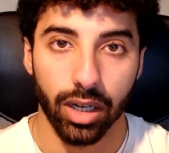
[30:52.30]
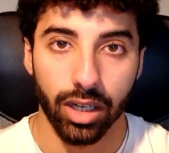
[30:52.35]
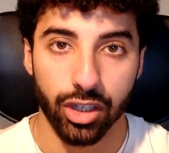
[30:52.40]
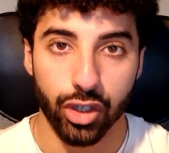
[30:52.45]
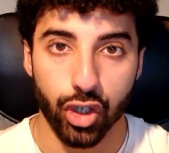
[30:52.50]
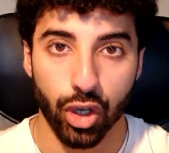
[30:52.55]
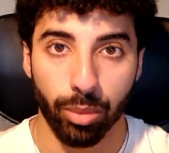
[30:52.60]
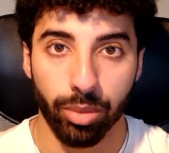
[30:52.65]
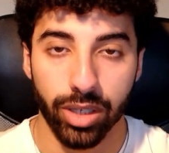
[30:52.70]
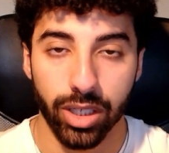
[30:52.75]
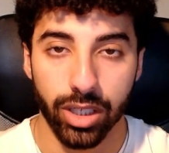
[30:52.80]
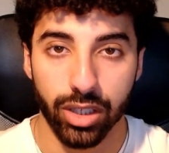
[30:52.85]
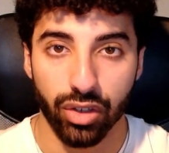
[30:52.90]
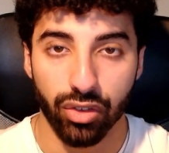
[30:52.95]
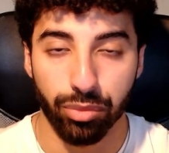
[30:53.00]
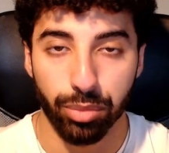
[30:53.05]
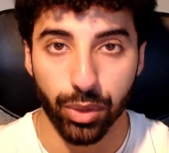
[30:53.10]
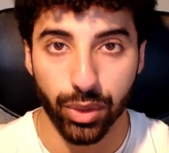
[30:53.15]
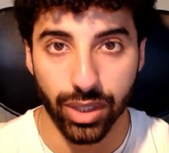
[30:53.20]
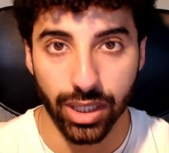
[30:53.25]
job here
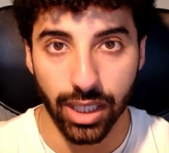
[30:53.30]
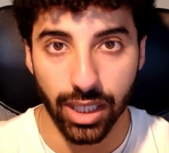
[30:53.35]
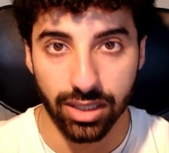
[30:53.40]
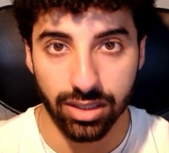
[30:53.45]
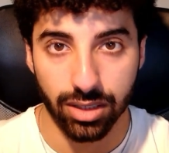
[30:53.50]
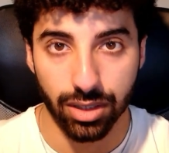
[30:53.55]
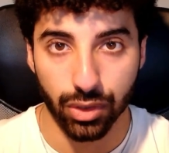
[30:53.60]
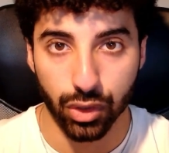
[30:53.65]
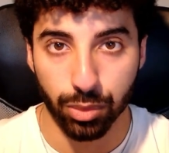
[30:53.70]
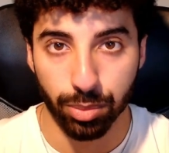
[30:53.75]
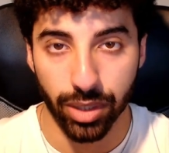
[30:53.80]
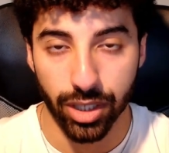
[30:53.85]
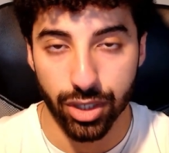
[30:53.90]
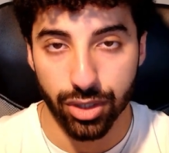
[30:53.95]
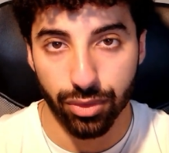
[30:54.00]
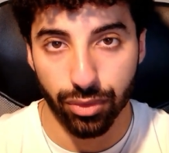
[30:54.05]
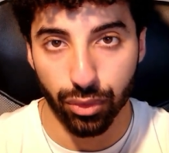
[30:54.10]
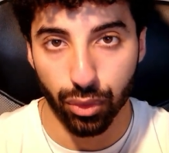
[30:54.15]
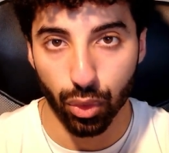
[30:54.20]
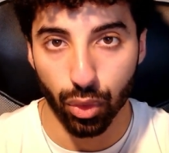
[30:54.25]
of building a sales
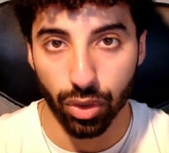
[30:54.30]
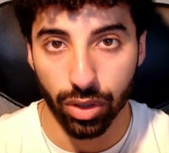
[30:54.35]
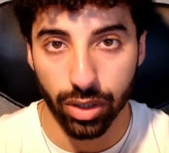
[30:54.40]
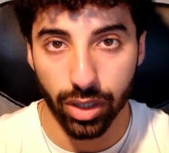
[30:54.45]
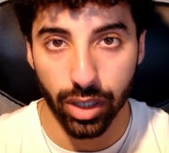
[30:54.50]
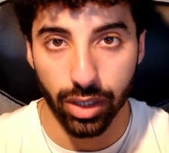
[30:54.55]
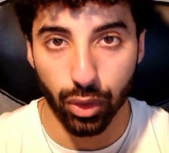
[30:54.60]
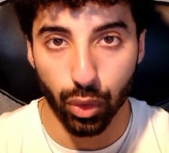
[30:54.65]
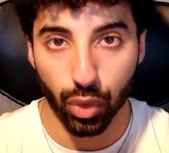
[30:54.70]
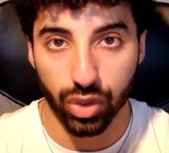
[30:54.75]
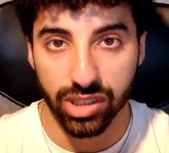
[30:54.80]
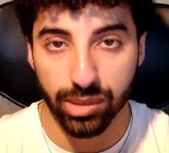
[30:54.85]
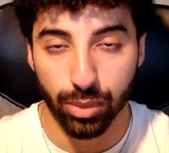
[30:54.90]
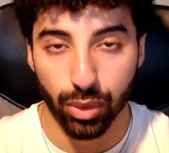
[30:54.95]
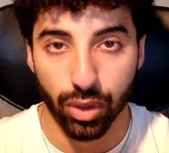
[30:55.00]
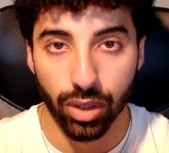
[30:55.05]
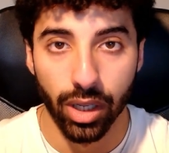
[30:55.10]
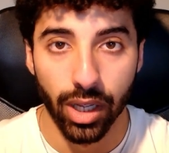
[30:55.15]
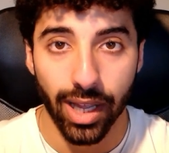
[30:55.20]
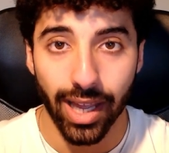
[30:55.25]
page for
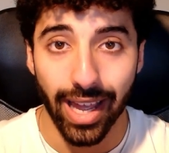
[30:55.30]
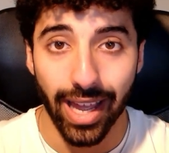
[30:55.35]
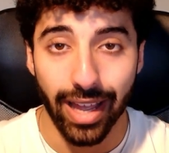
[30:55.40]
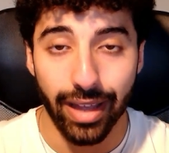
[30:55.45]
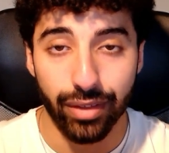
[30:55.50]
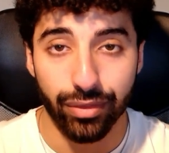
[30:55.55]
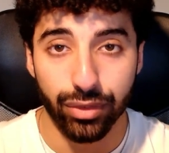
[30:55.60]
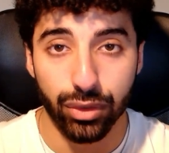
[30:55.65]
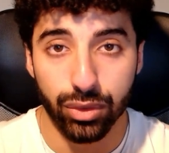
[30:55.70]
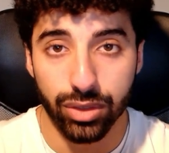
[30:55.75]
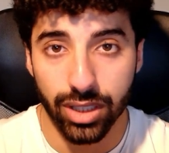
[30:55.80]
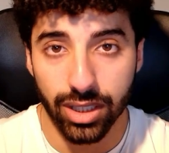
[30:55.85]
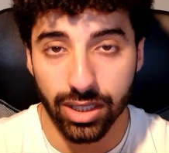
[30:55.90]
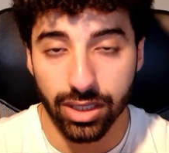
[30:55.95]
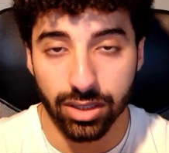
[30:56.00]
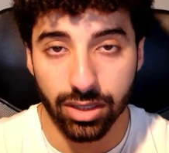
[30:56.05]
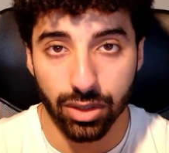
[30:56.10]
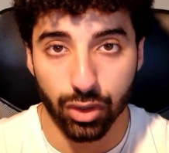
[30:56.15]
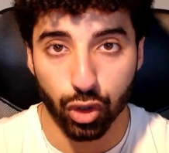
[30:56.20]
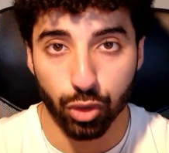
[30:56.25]
Notable. If you need a
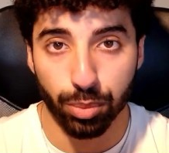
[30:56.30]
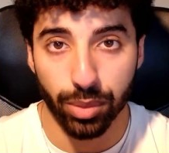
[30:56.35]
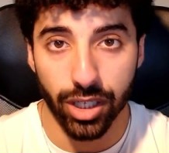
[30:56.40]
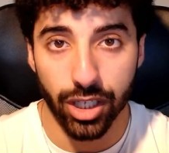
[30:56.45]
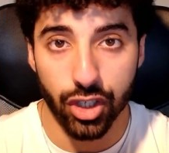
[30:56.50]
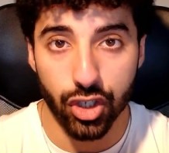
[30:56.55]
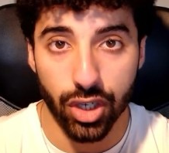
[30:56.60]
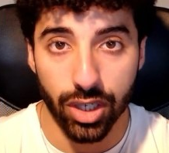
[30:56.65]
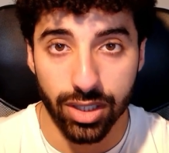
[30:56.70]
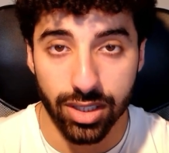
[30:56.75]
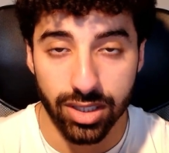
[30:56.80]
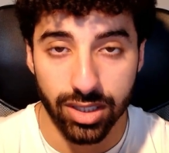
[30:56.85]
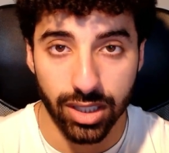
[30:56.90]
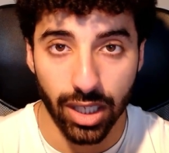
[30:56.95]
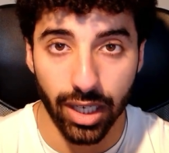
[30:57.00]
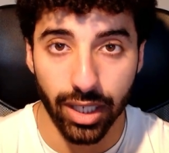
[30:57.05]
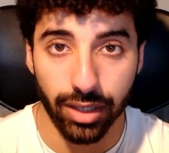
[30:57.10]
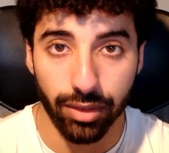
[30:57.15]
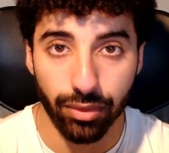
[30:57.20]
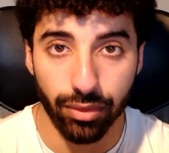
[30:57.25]
sales page and
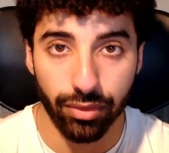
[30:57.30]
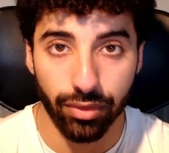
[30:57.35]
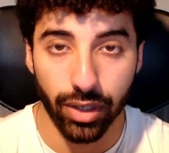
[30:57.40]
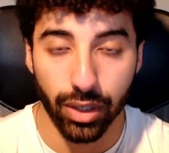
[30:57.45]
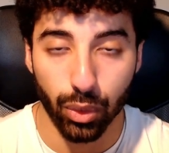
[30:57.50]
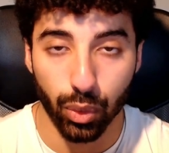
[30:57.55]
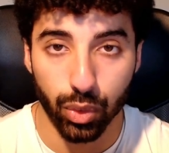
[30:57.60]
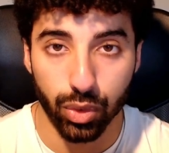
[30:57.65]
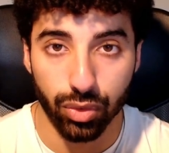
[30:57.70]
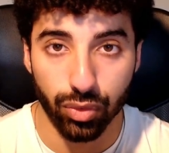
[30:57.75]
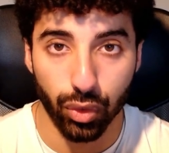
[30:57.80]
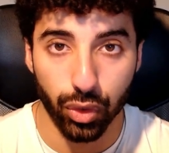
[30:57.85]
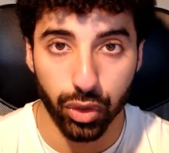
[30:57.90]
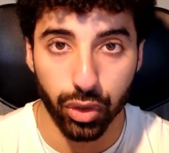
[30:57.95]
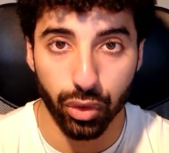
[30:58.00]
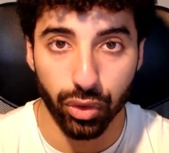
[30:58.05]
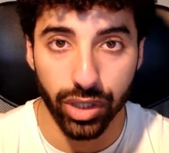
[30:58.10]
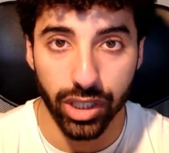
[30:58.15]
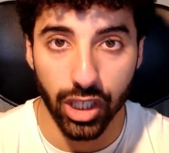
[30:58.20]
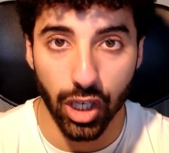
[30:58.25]
selling funnels for
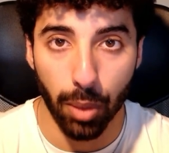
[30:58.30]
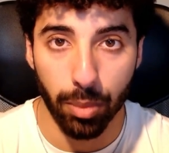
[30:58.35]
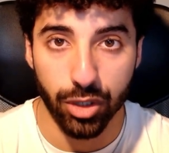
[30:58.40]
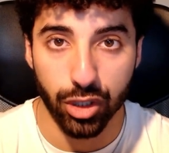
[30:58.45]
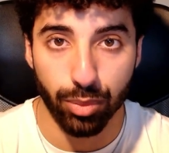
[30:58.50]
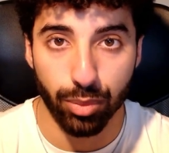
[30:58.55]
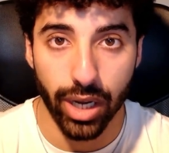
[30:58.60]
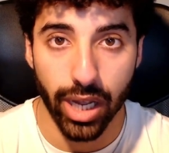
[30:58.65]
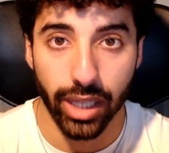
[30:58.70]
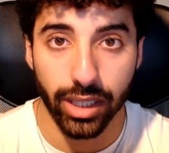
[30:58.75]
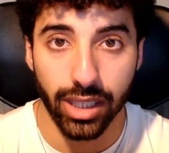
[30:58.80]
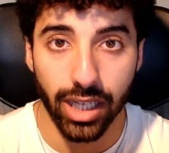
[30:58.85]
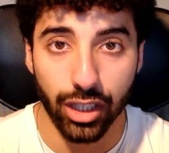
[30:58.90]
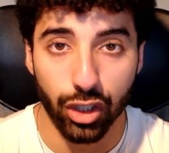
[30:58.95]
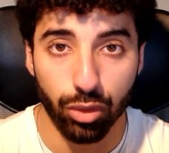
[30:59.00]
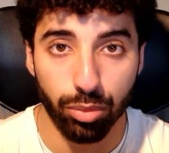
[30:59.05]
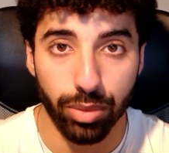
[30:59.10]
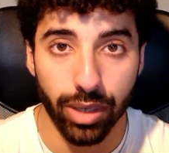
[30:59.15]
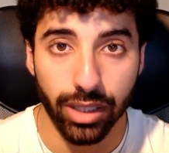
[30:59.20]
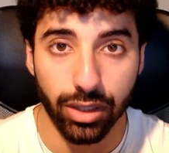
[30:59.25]
your e-commerce brand and
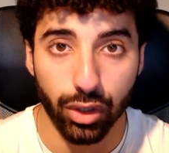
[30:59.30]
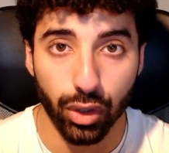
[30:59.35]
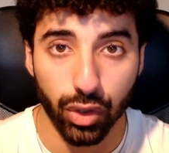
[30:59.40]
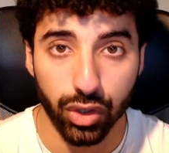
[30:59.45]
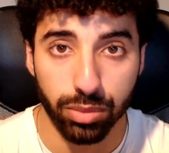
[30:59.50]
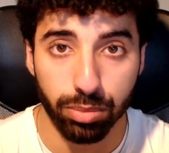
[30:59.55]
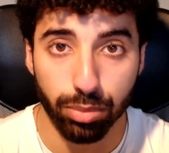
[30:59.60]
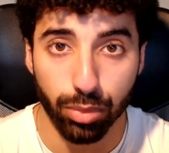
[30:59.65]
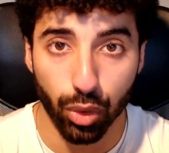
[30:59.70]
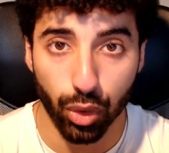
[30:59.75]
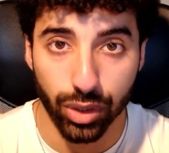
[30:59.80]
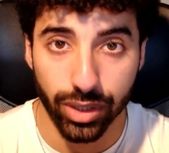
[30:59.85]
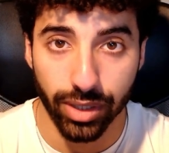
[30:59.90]
your brand does more